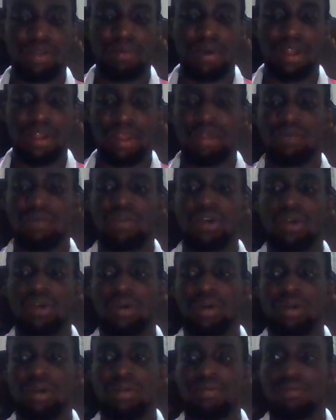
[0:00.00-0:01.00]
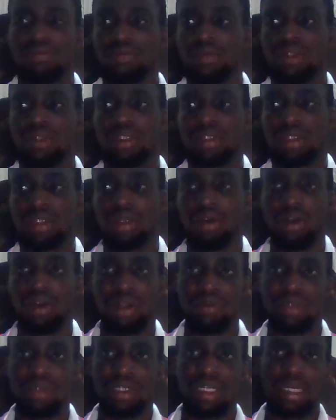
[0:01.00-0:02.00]
a month for, let's say,
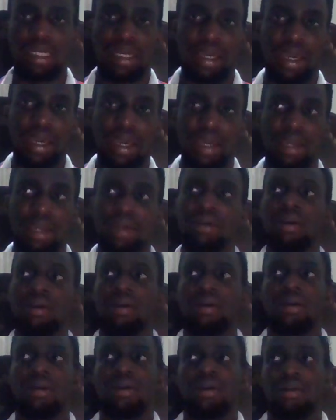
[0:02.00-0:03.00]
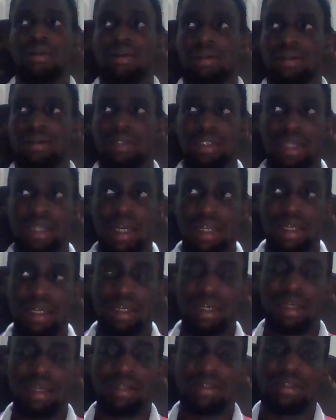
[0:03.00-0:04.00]
unlimited AI,
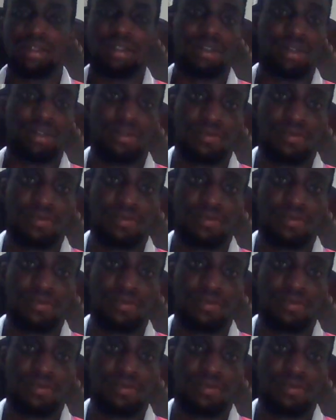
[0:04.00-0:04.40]
shenanigans,